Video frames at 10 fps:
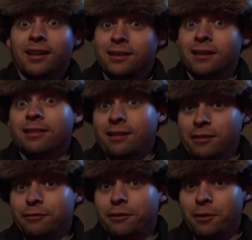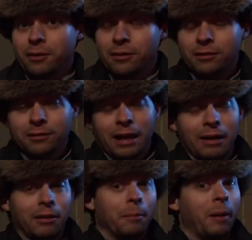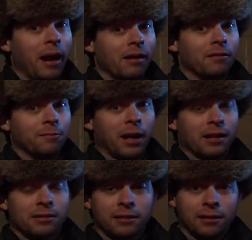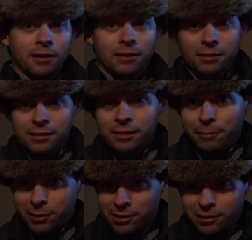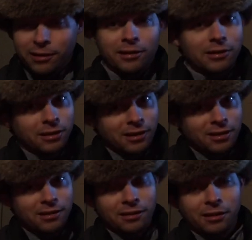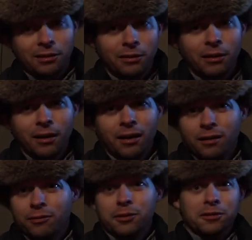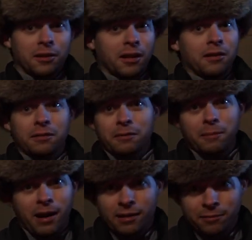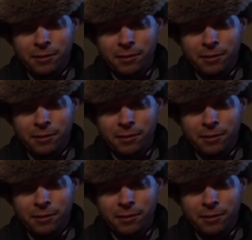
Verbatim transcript: getting the thing in focus. Now, a Bahtinov mask on a separate star is a nice thing to do. Unfortunately, I don't have a Bahtinov